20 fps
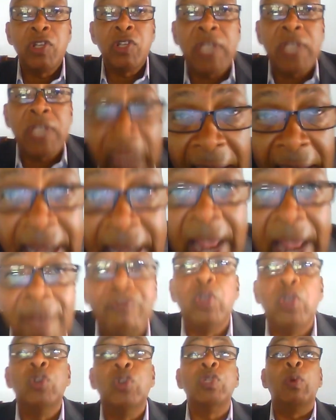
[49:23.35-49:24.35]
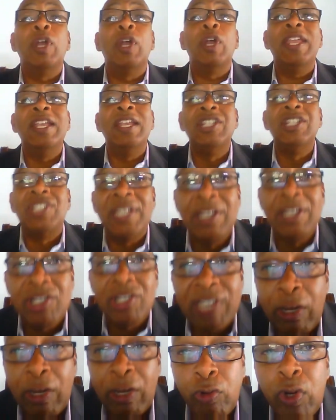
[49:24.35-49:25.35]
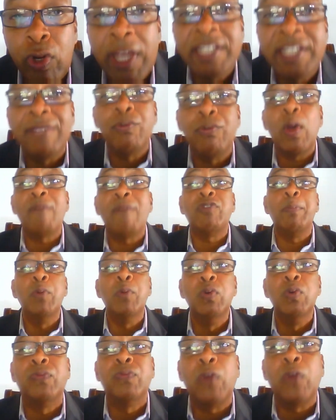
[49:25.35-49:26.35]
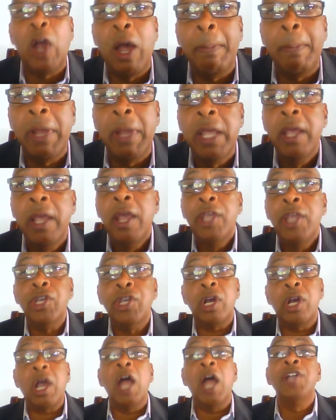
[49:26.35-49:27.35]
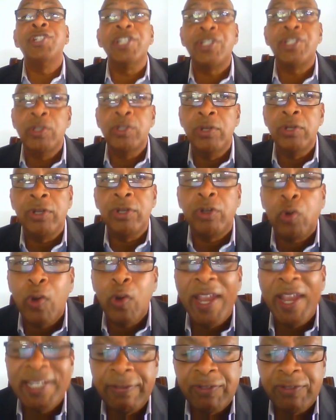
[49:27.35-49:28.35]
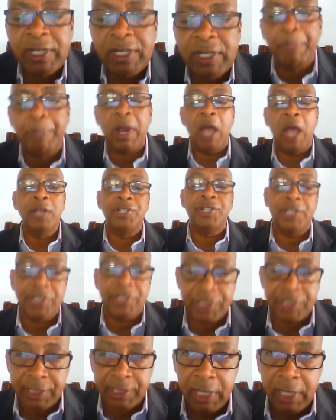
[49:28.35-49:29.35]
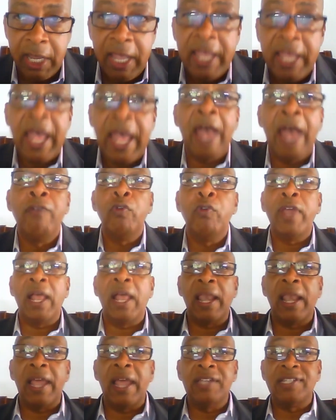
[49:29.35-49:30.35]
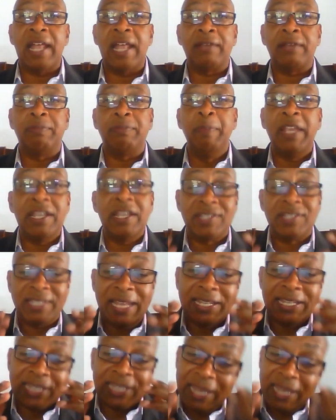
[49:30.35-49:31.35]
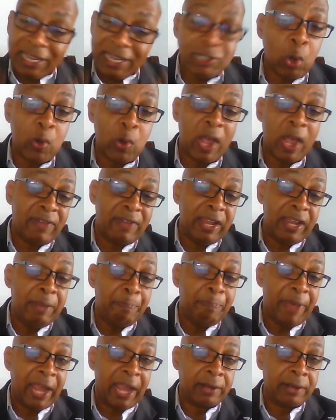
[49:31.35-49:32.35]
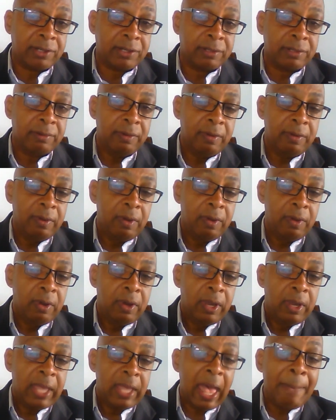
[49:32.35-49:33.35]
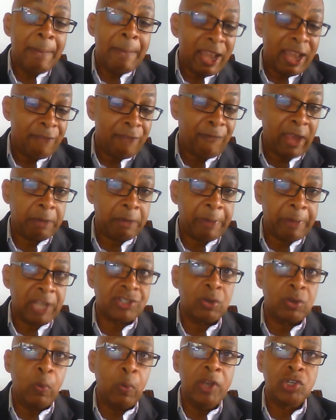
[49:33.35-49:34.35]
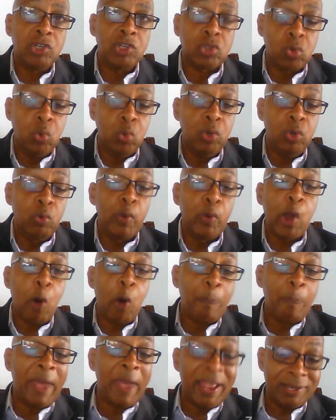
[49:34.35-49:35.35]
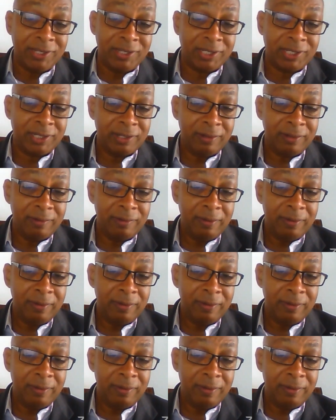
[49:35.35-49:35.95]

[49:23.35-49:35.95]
again, I have to use the word ingenious and creative. You have to move from your conscious to your creative subconscious and realize that, because it is going to have an impact. As a matter of fact, Pastor, when school reopens,